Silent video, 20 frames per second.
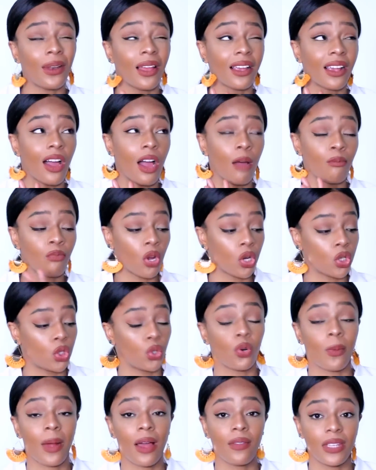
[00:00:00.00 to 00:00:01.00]
Like, I'm not
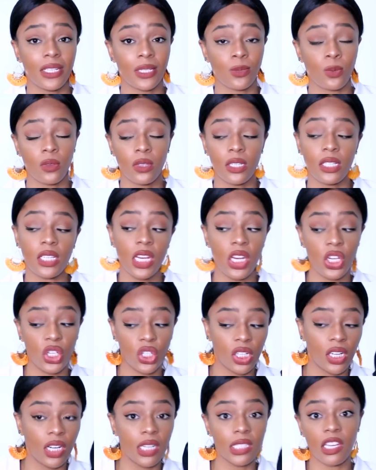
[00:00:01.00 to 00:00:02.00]
sure about this one. The
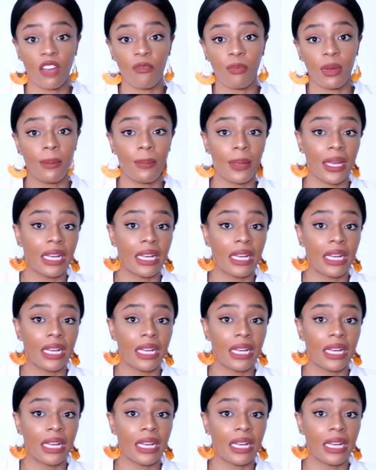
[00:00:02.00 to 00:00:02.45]
t-shirts, I've been a